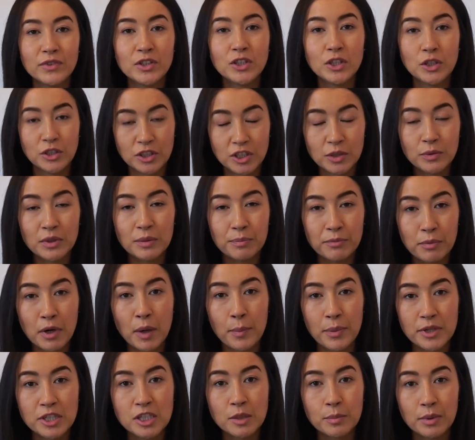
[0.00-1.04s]
You do a
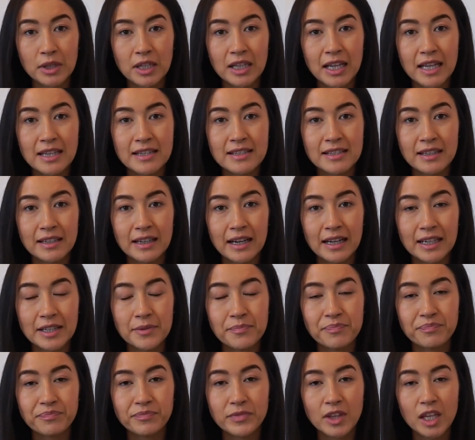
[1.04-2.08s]
proper double cleanse at
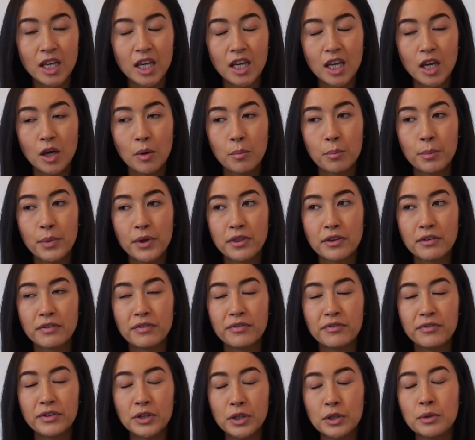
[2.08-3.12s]
night. But the
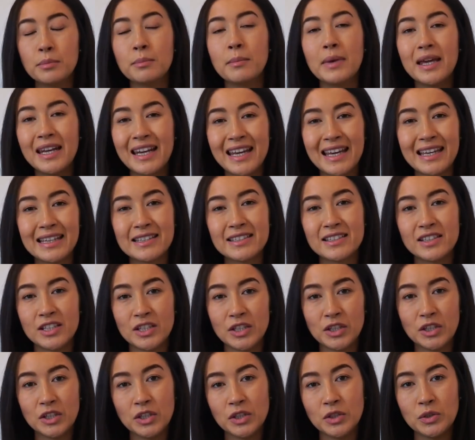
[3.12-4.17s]
few minutes
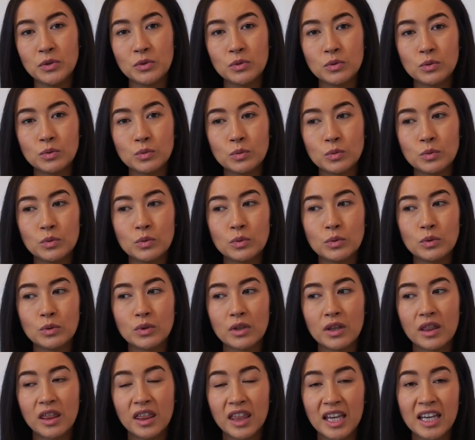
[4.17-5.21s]
that you
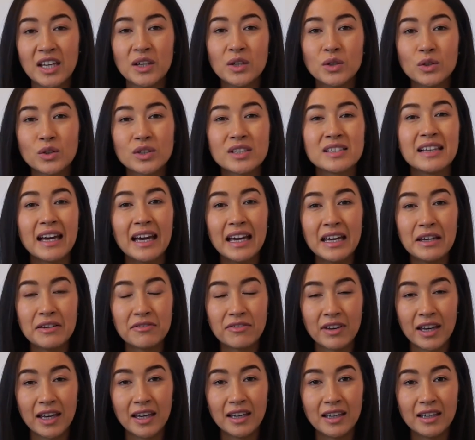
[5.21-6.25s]
think you're
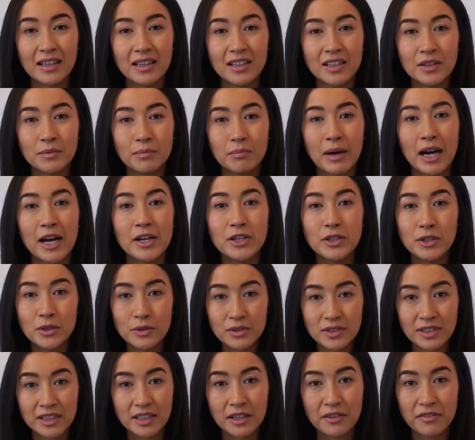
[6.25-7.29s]
saving by
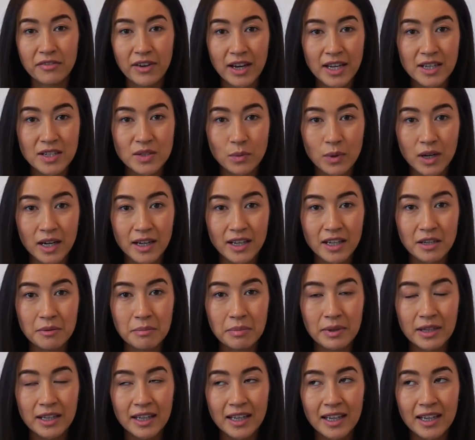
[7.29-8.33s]
using a face wipe,